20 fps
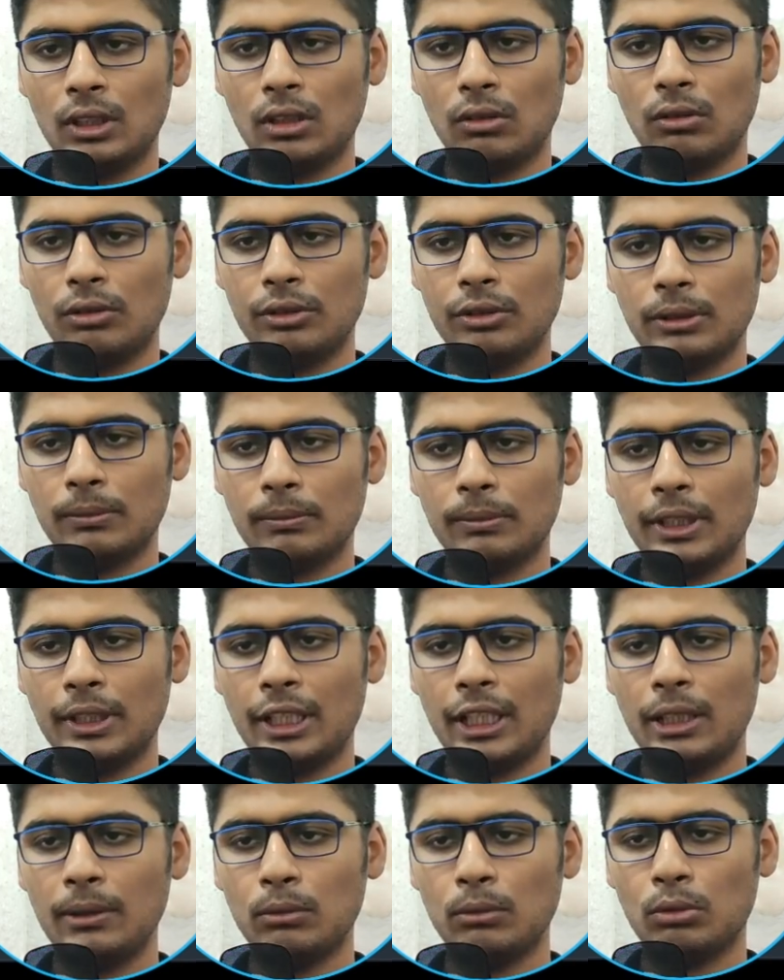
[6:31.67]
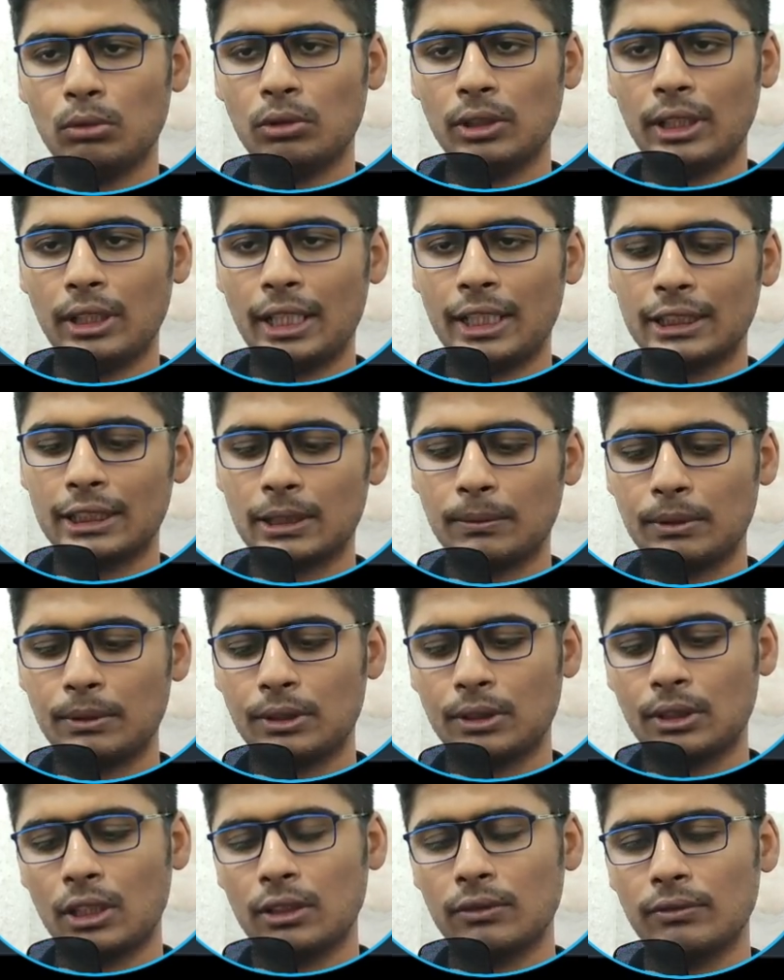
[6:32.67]
some name or last name is
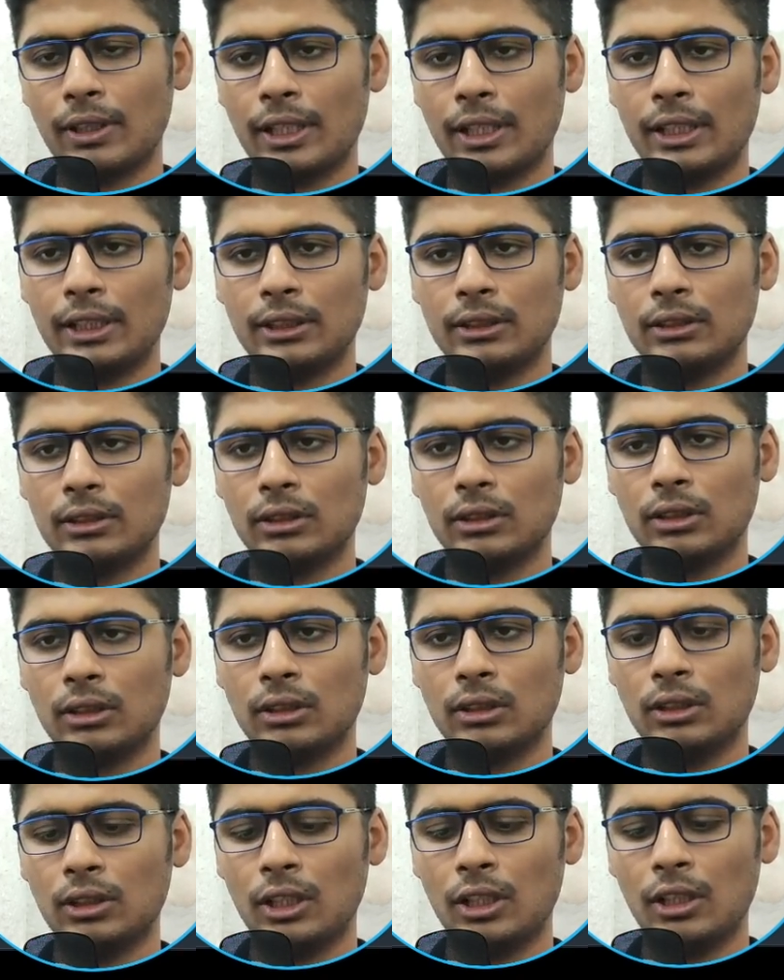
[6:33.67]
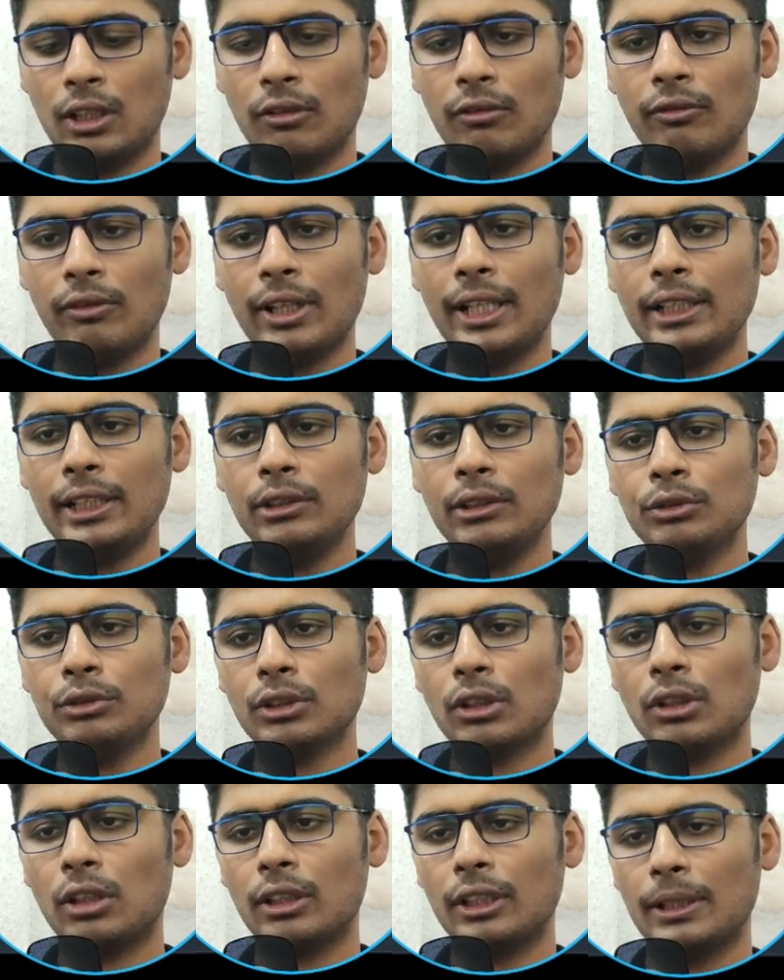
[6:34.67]
not valid. Values
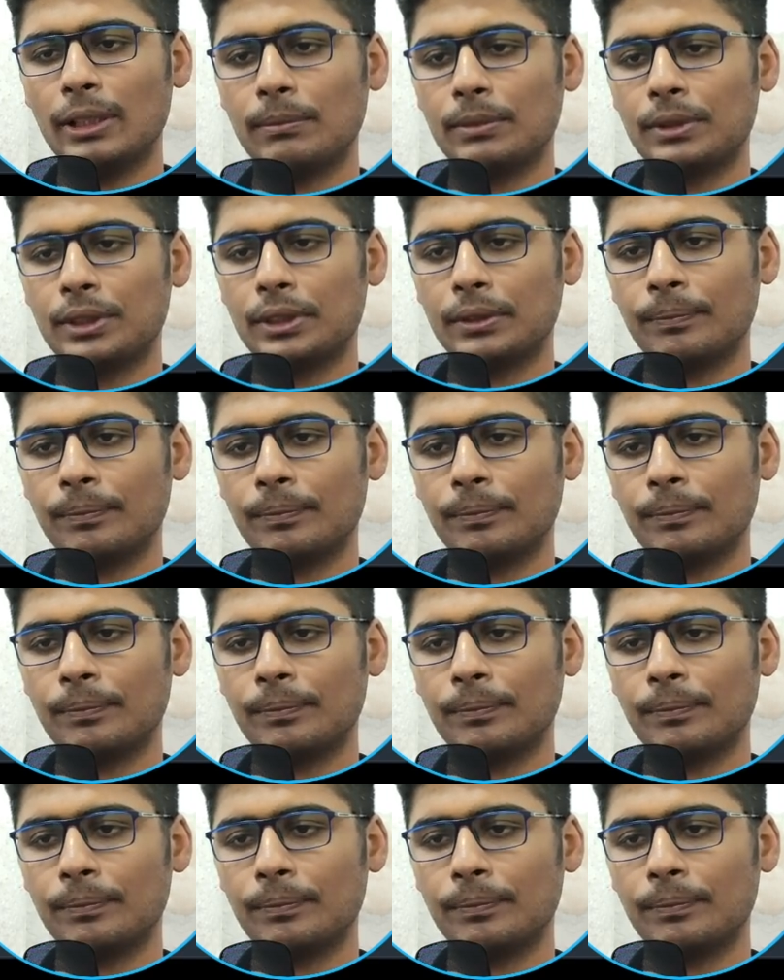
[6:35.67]
are empty.